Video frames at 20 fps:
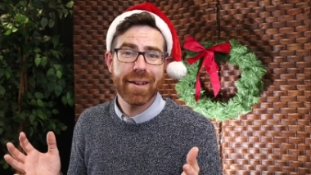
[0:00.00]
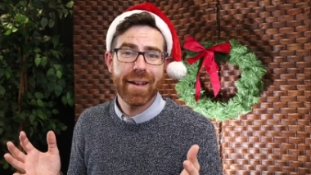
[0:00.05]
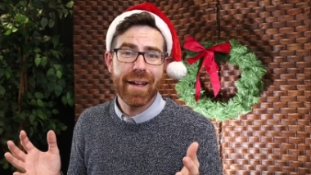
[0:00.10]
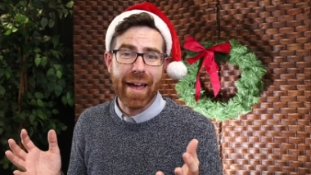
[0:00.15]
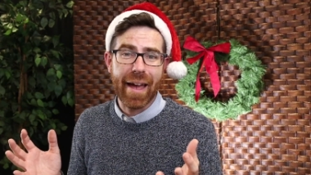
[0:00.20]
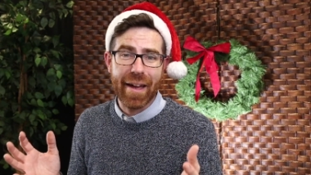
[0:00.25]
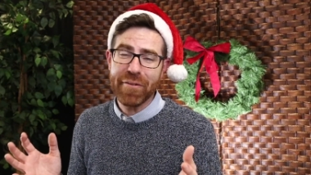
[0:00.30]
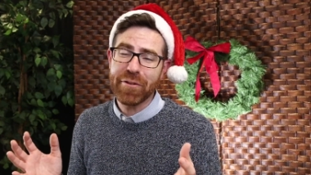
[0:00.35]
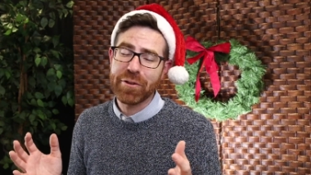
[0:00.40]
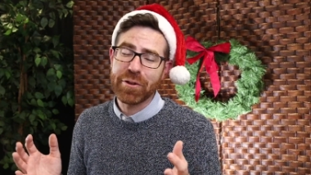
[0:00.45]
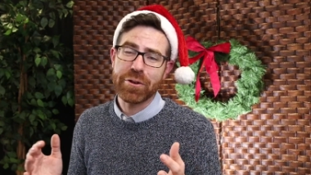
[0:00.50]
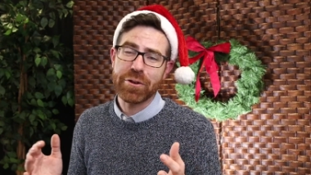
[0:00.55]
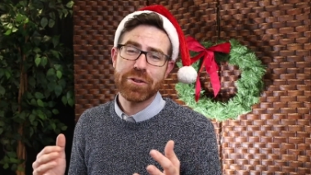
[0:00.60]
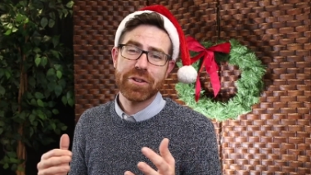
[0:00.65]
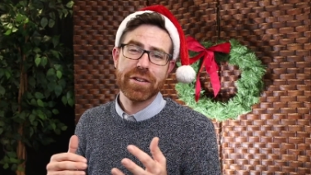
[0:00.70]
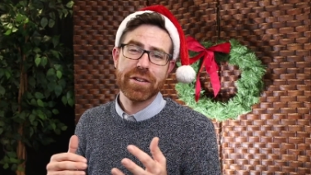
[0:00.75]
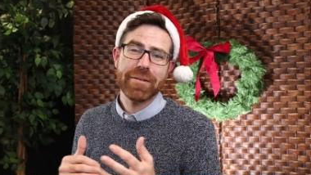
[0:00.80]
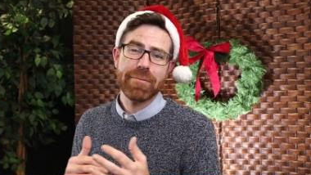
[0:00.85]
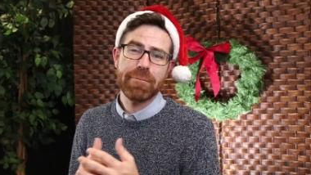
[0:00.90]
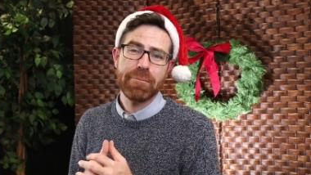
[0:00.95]

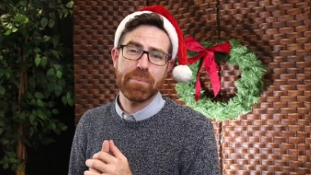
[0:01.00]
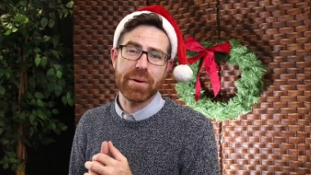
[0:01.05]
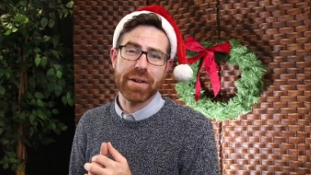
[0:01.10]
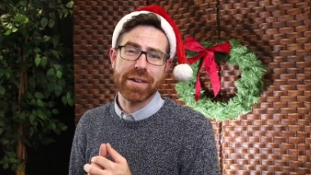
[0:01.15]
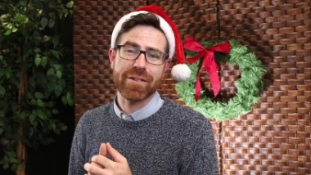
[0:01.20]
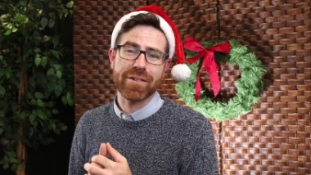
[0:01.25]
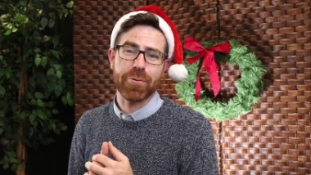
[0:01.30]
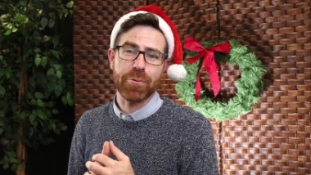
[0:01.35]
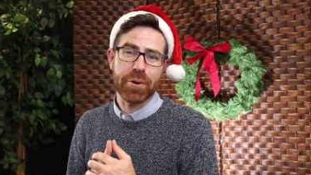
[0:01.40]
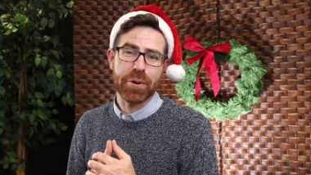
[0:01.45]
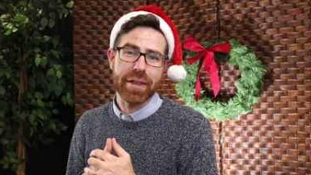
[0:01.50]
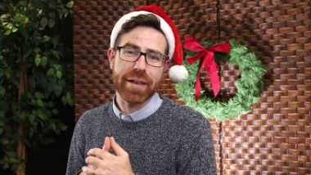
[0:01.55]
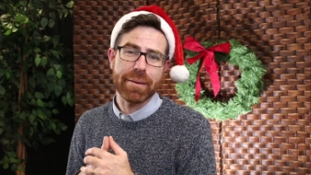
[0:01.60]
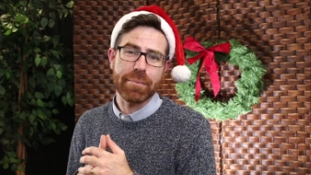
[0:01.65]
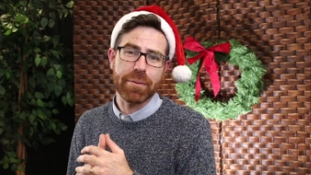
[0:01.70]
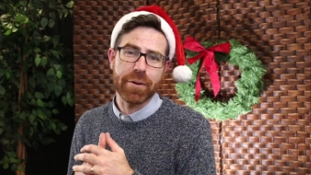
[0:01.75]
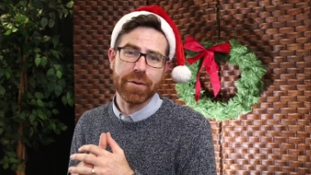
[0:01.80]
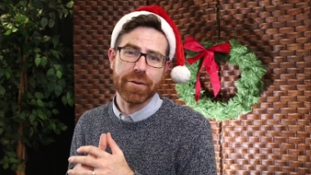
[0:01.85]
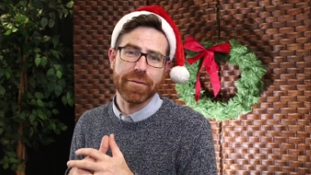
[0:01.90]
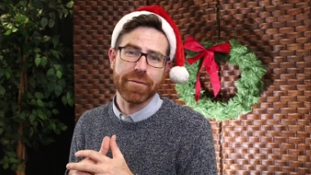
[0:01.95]
evolution, but it's really
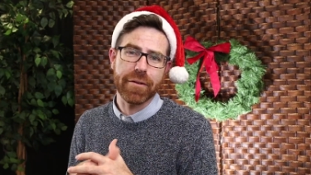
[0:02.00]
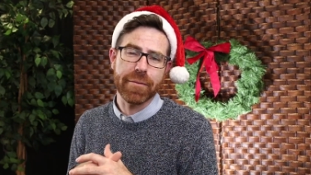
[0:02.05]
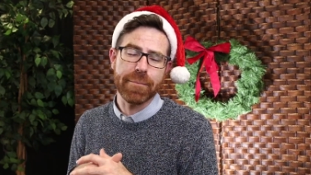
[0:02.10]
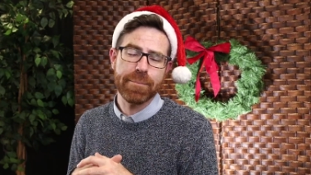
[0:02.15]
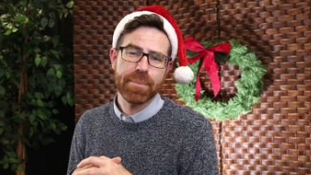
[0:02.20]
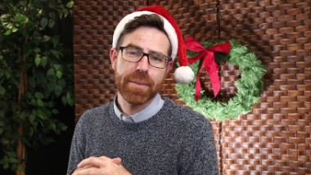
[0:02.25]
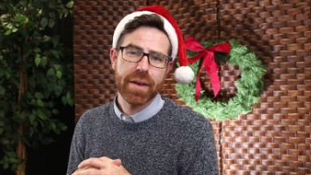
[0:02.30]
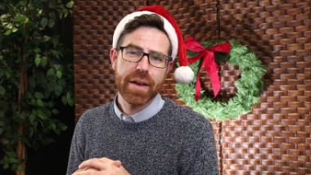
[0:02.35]
beautiful.